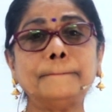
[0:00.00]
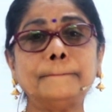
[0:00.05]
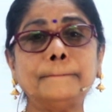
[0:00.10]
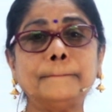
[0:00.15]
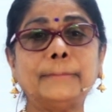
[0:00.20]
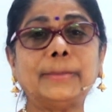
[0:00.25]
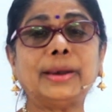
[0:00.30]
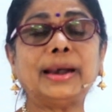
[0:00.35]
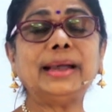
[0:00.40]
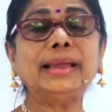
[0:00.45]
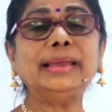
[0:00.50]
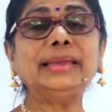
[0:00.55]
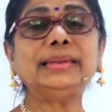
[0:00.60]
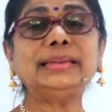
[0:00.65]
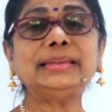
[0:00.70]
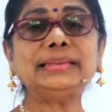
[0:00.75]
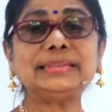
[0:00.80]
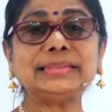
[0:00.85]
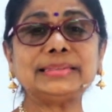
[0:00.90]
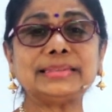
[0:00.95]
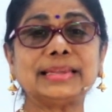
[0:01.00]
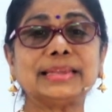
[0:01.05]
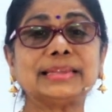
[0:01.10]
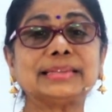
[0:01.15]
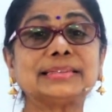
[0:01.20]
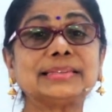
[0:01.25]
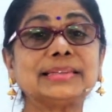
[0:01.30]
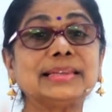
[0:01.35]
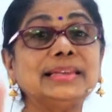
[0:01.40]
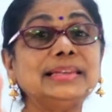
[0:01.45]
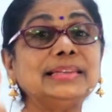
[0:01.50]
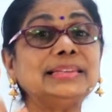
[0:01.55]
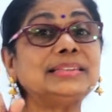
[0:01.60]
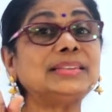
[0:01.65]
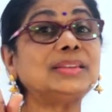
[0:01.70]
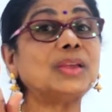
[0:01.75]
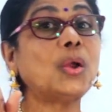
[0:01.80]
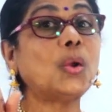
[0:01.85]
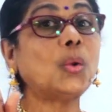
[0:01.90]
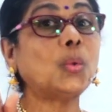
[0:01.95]
minus 6 is
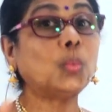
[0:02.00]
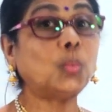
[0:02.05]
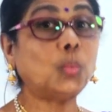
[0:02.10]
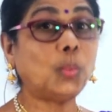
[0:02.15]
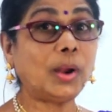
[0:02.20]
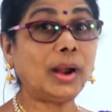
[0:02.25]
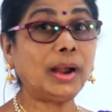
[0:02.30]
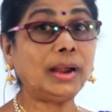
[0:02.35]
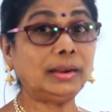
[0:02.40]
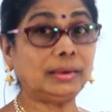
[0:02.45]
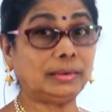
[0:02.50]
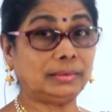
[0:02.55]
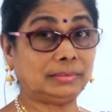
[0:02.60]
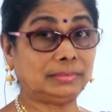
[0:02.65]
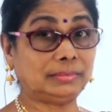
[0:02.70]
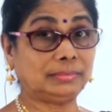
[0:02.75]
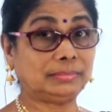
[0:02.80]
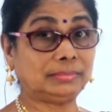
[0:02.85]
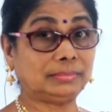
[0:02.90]
1.